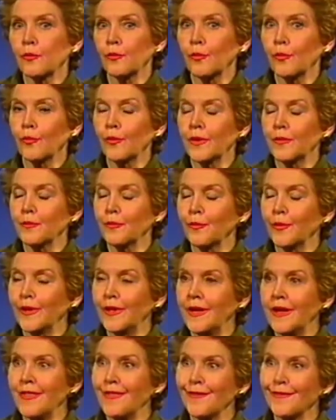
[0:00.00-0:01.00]
when we
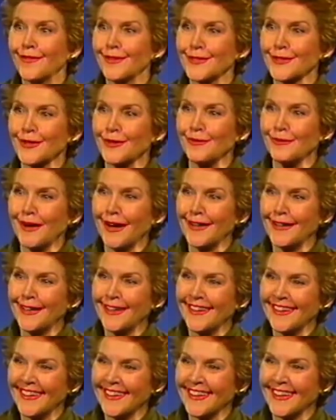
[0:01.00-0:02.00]
need the physical body